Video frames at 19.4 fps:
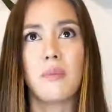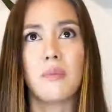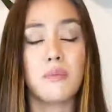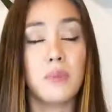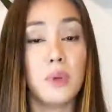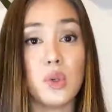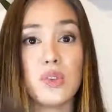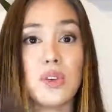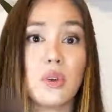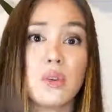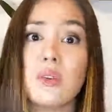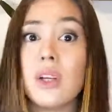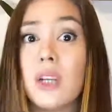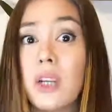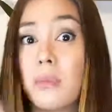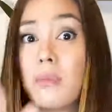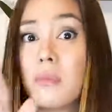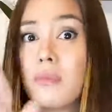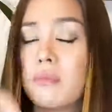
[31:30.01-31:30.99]
Music
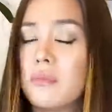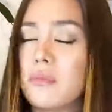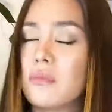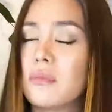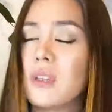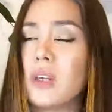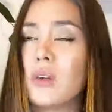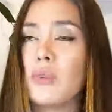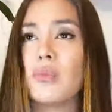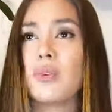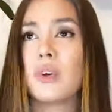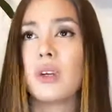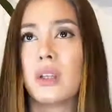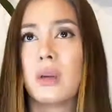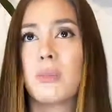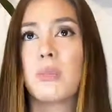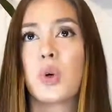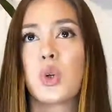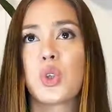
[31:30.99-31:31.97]

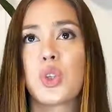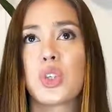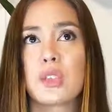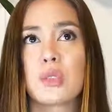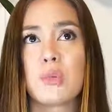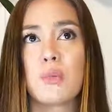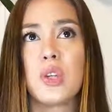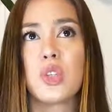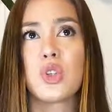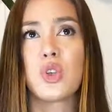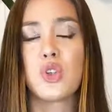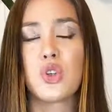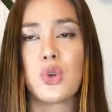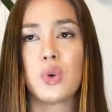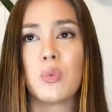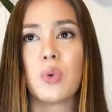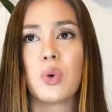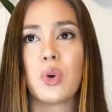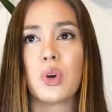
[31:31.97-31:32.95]
really pushes me to
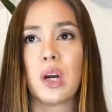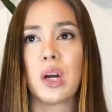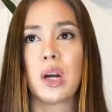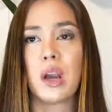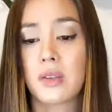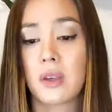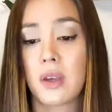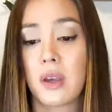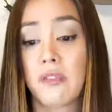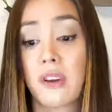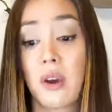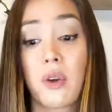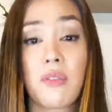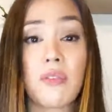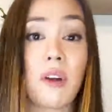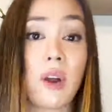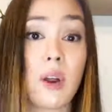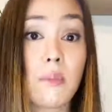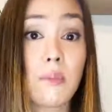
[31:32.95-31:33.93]
do more. So yeah, very,
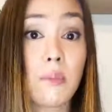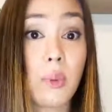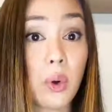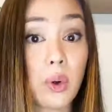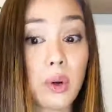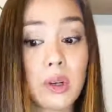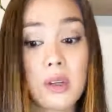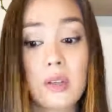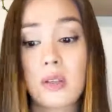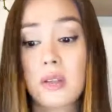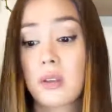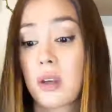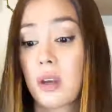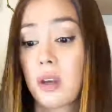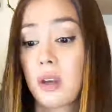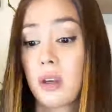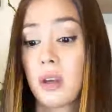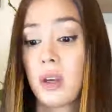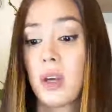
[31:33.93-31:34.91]
very important
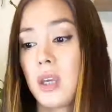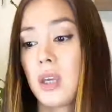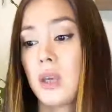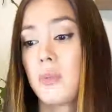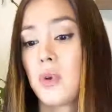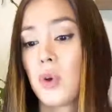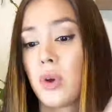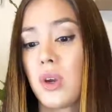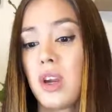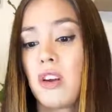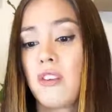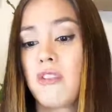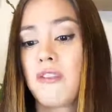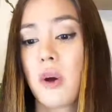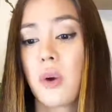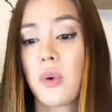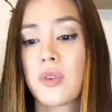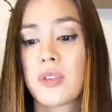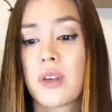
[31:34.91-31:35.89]
to keep your
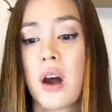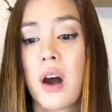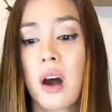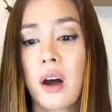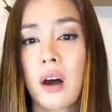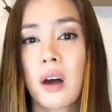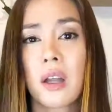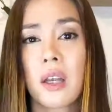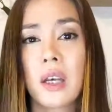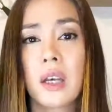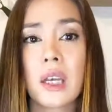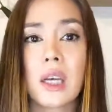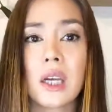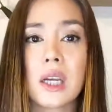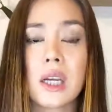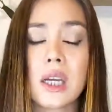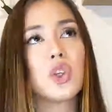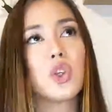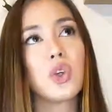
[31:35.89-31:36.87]
earphones on.
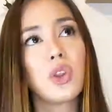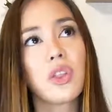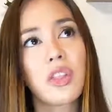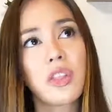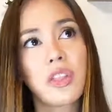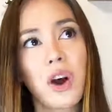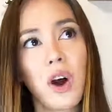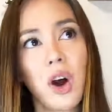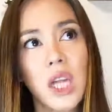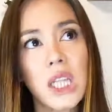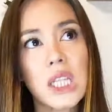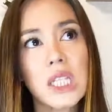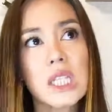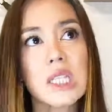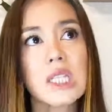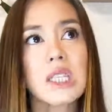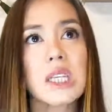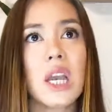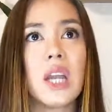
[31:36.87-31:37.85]
Good
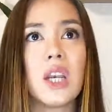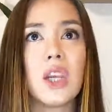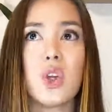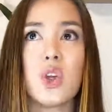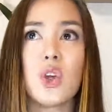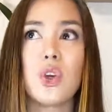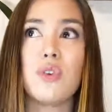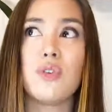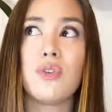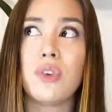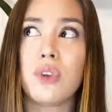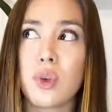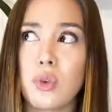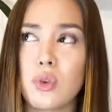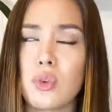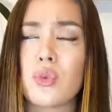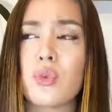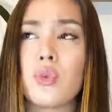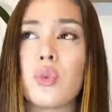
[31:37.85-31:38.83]
thoughts and good
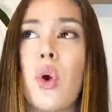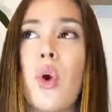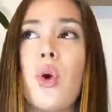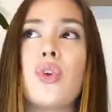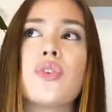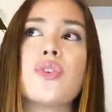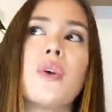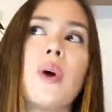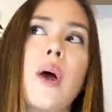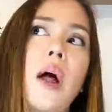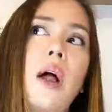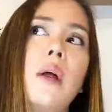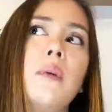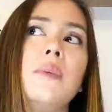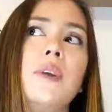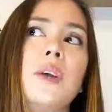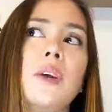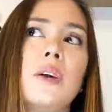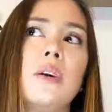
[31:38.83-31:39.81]
views would also
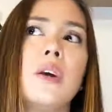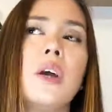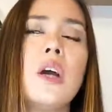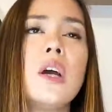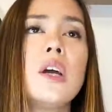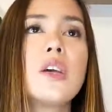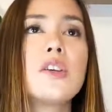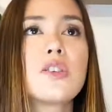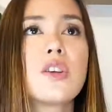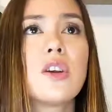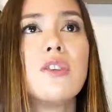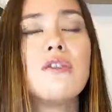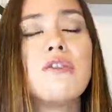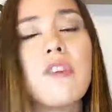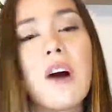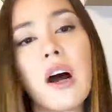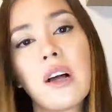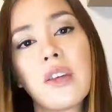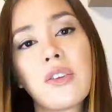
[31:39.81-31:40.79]
help you. So
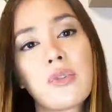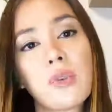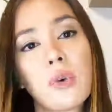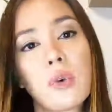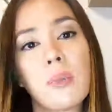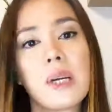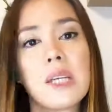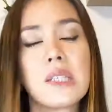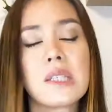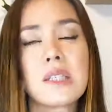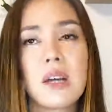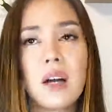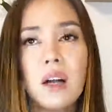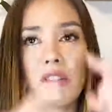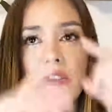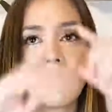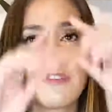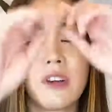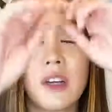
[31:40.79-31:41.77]
as for
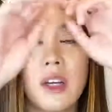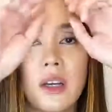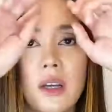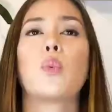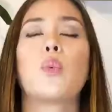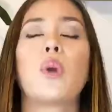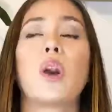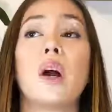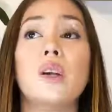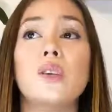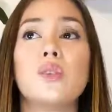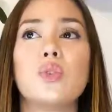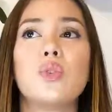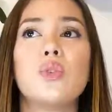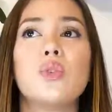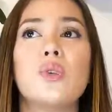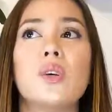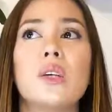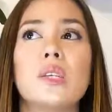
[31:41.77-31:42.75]
myself, what I
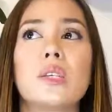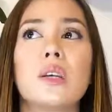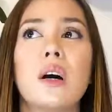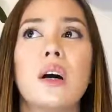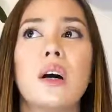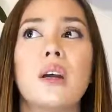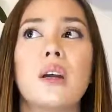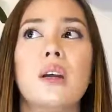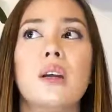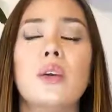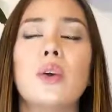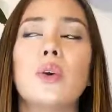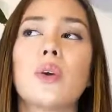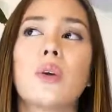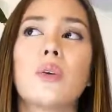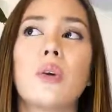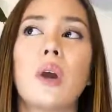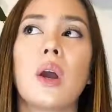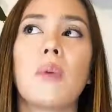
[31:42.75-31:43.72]
do is I
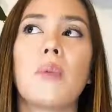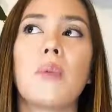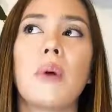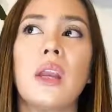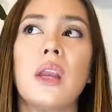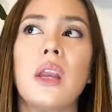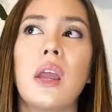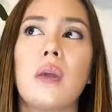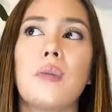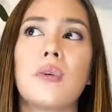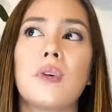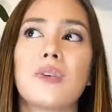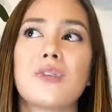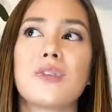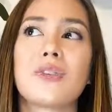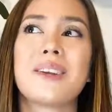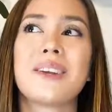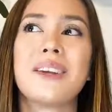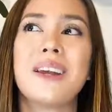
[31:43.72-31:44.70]
look around my
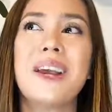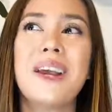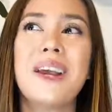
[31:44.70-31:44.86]
neighbor's